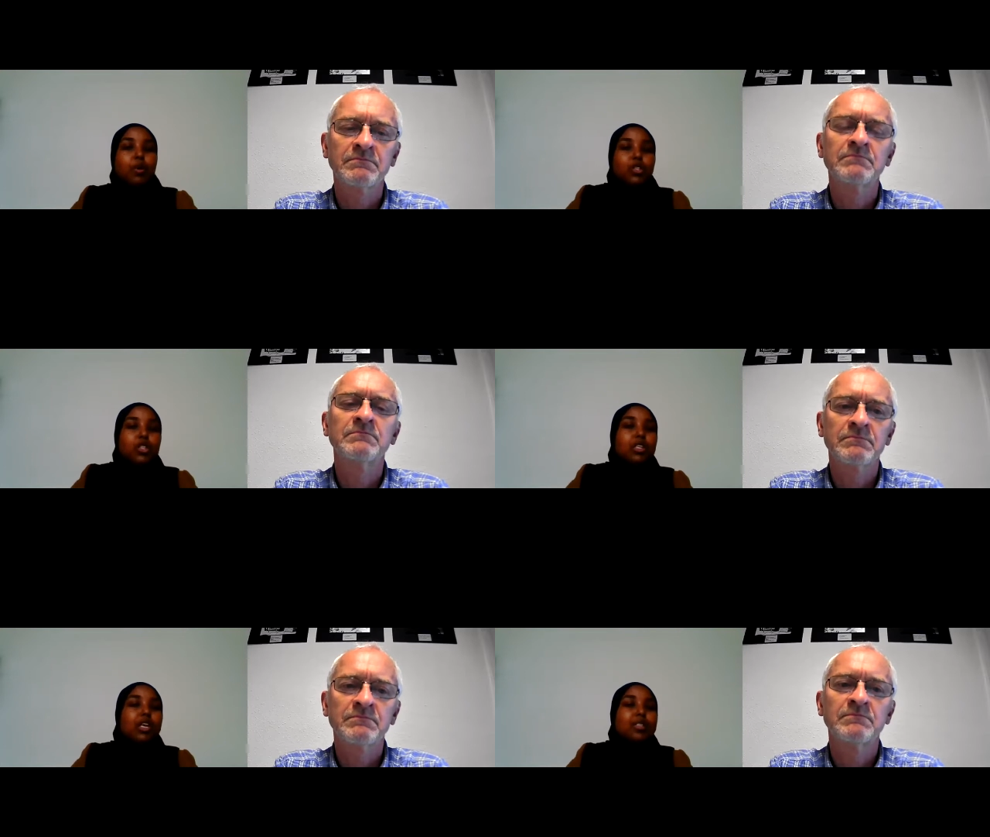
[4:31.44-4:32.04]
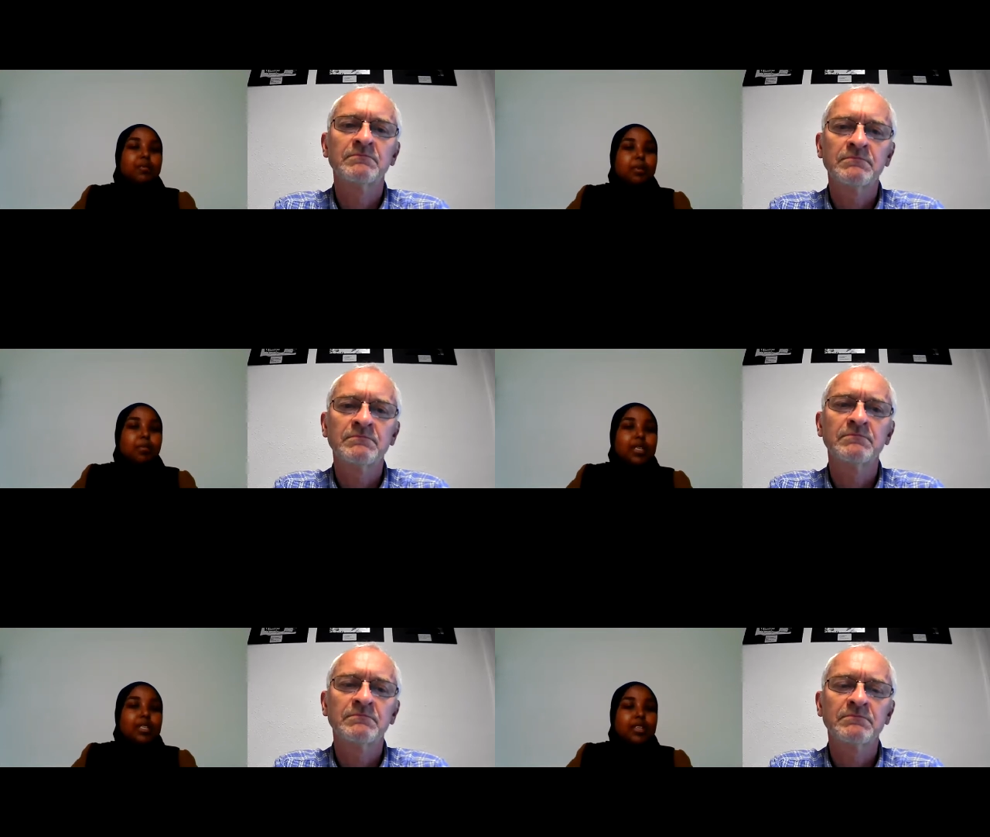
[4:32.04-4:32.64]
Speaker 1: project has been
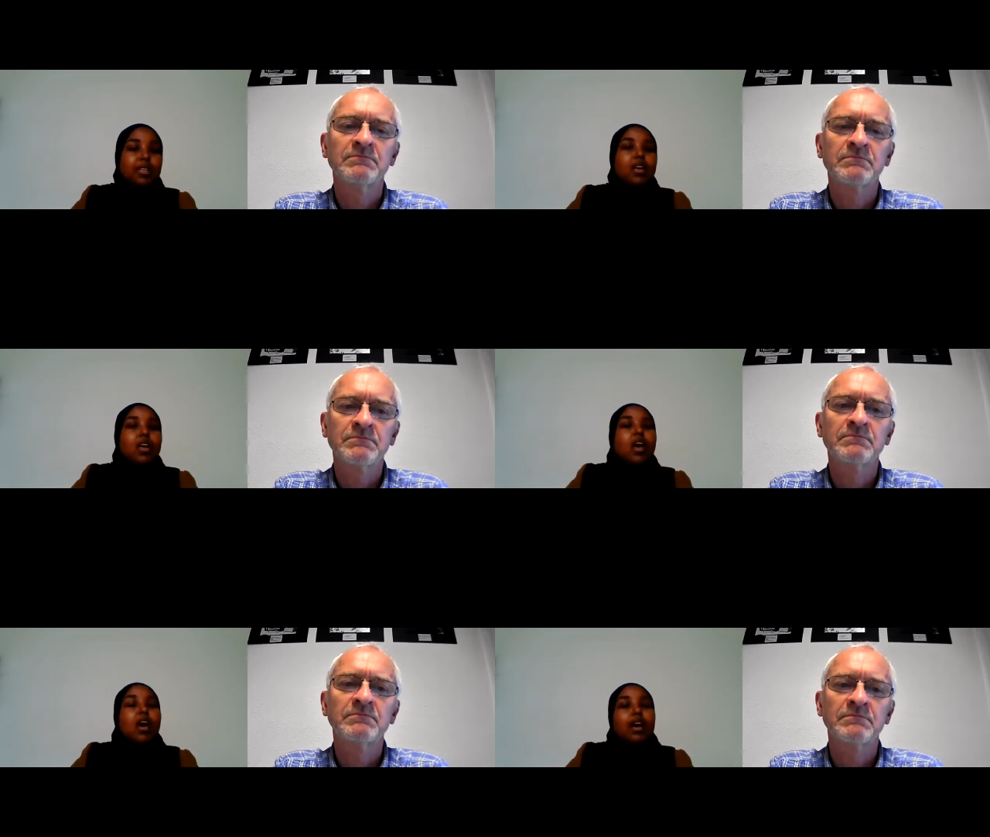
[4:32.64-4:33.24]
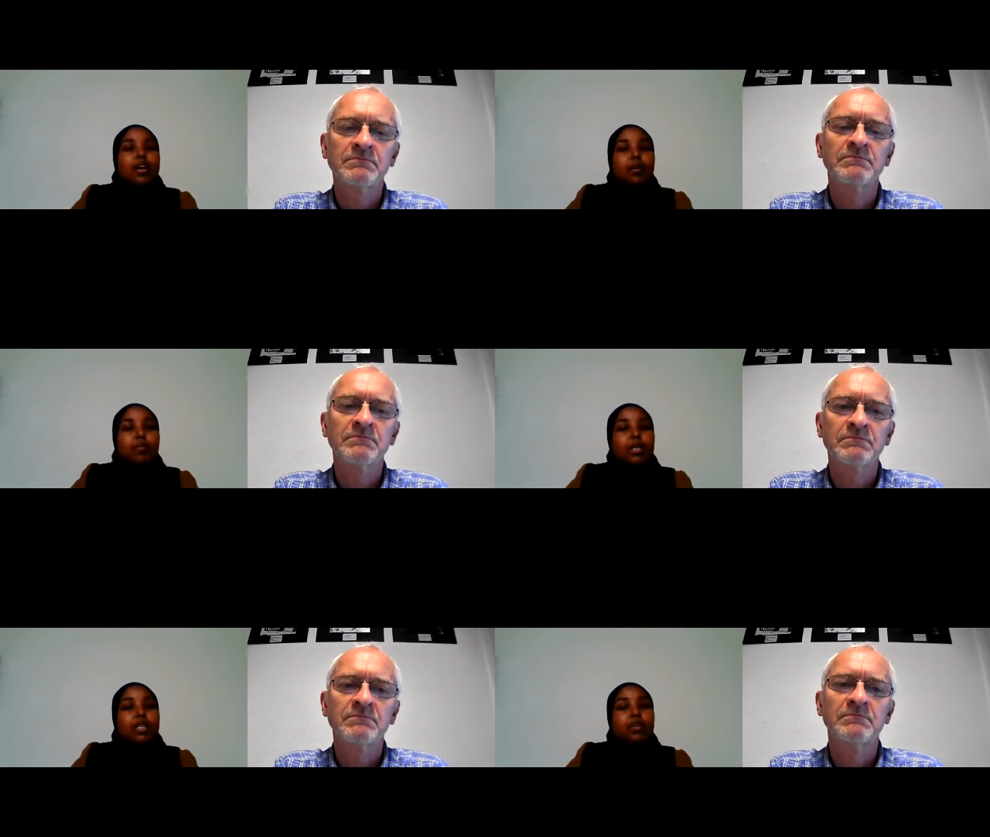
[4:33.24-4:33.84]
amazing. And I
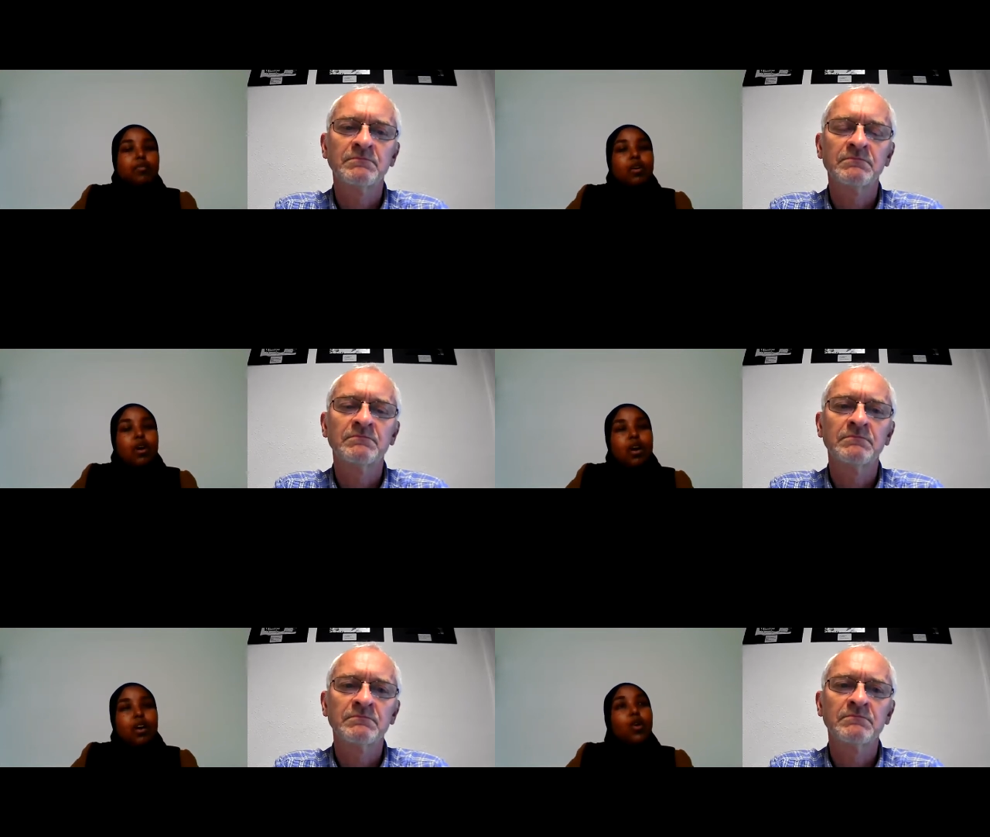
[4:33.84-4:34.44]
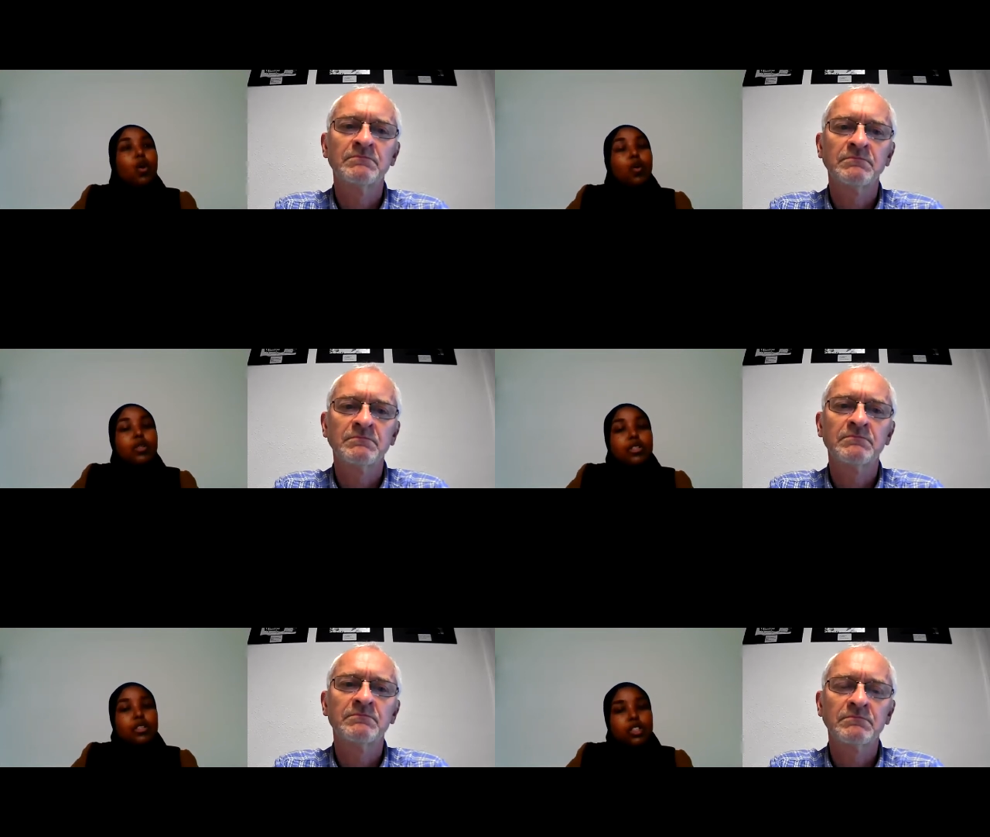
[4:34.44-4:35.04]
believe not
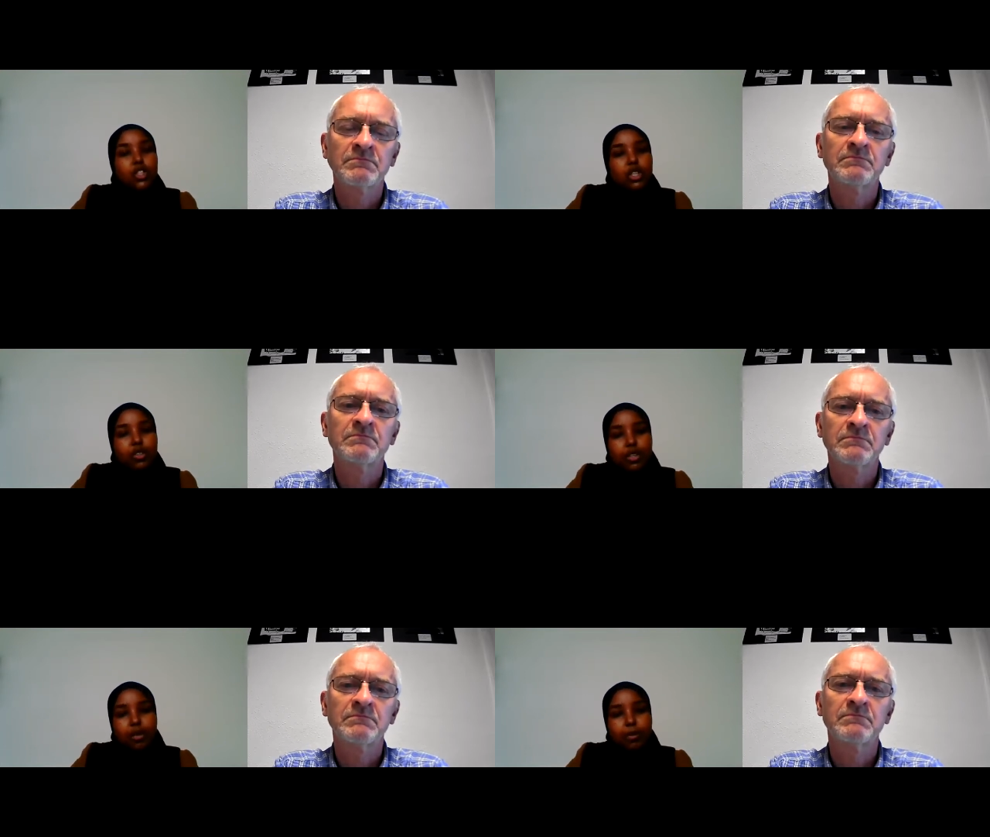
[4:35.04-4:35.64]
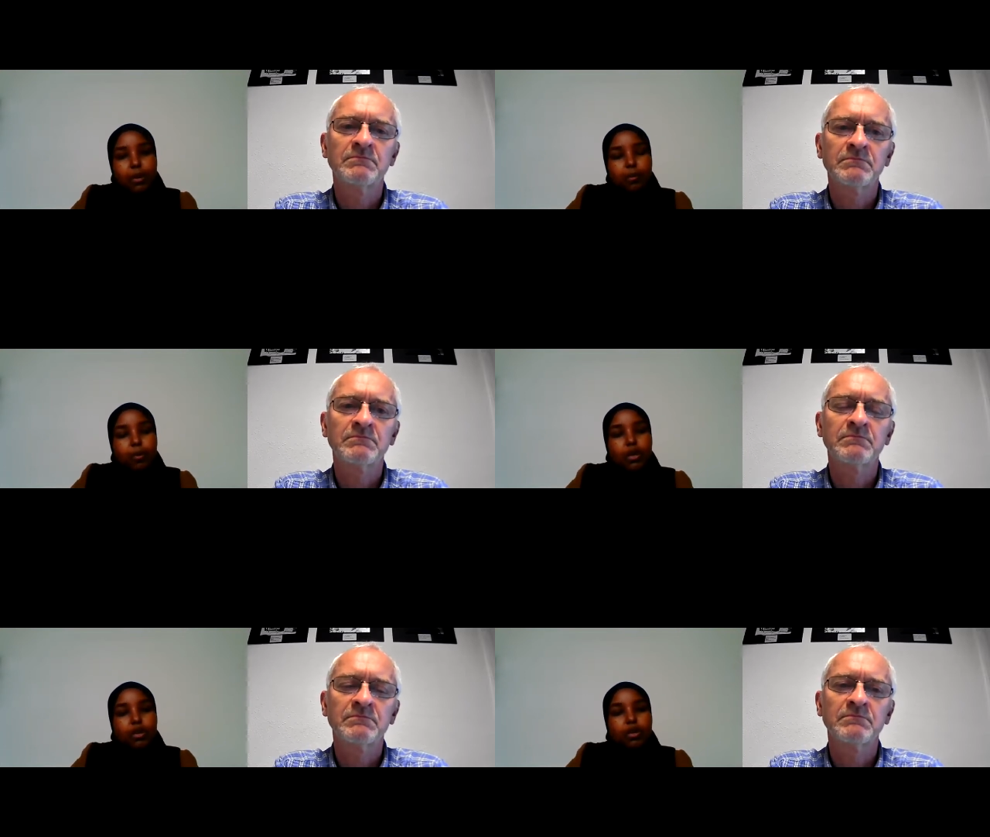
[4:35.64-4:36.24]
only did it change the young
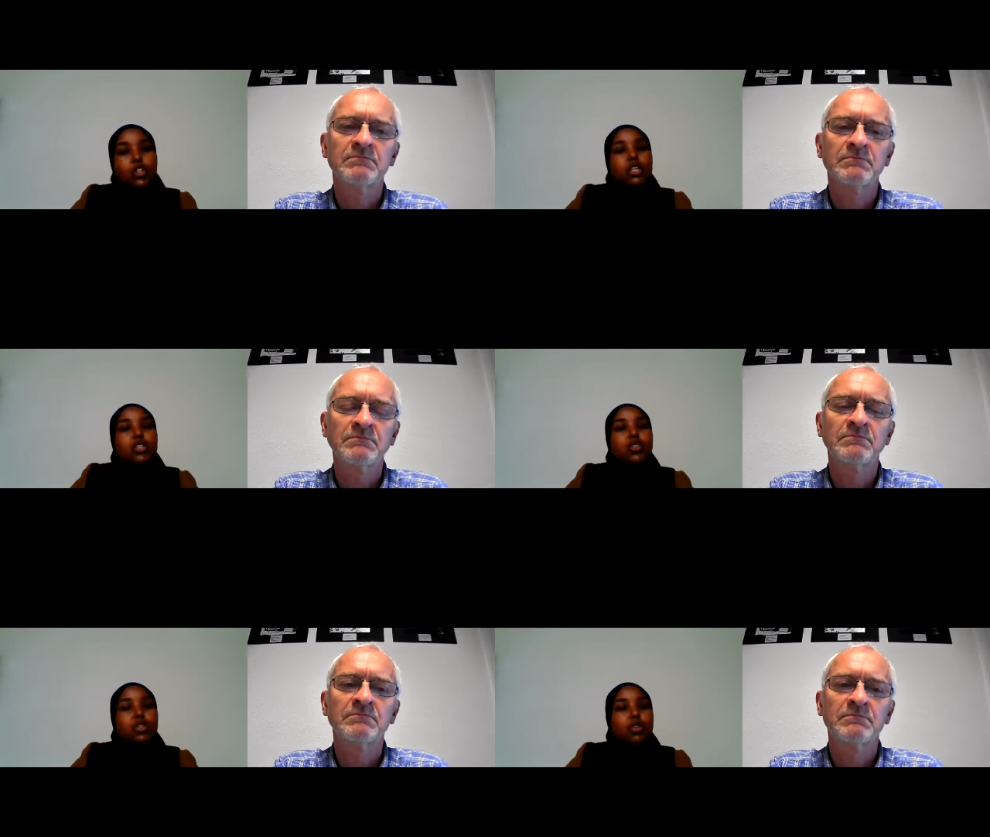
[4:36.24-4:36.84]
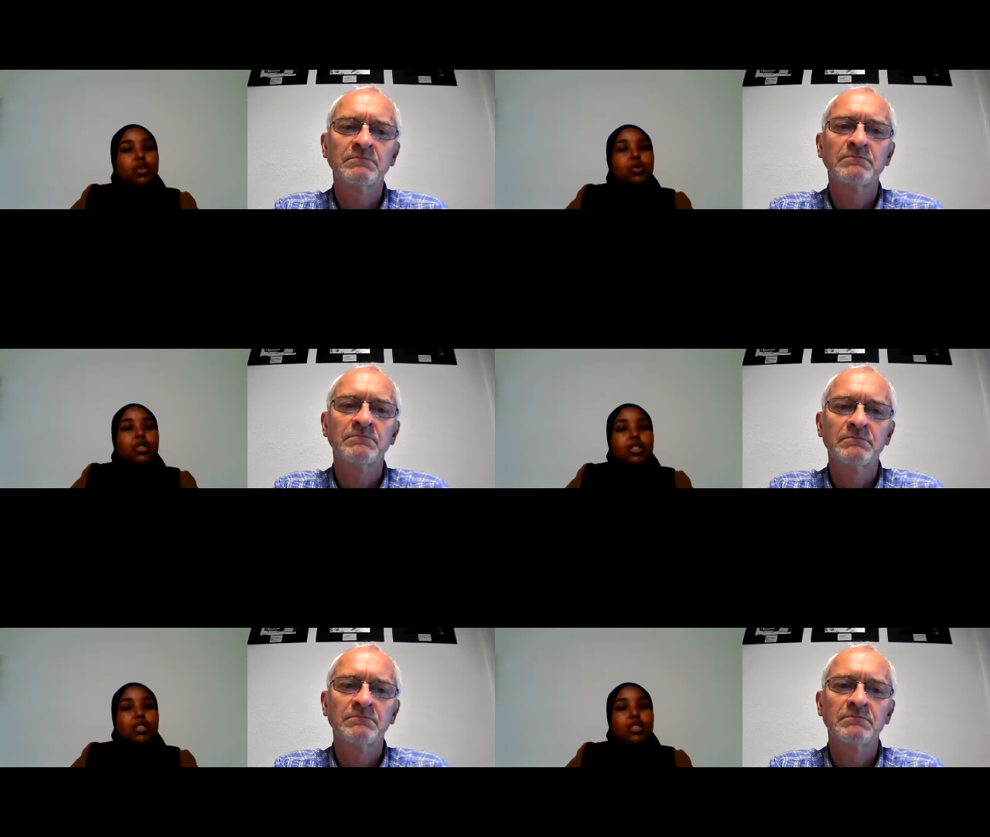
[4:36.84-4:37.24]
people, it changed, you know, the